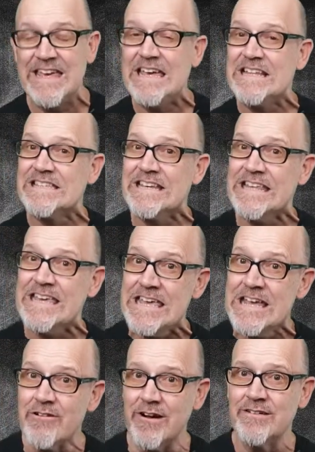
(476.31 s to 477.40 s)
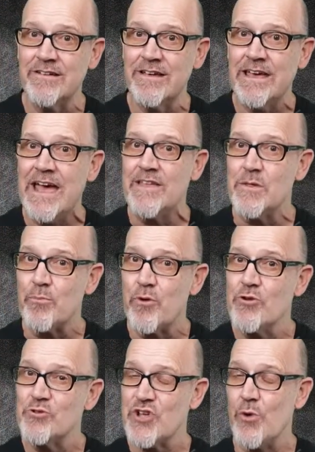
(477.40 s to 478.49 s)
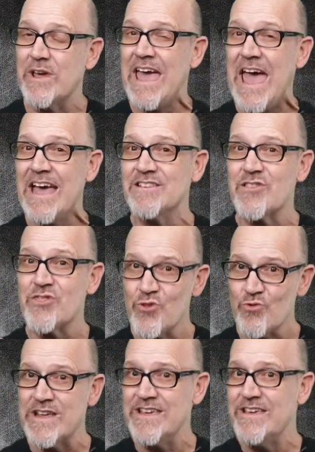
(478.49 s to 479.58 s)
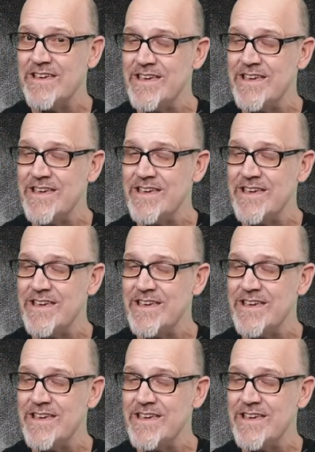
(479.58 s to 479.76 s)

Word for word: It's an era, and the Proterozoic has three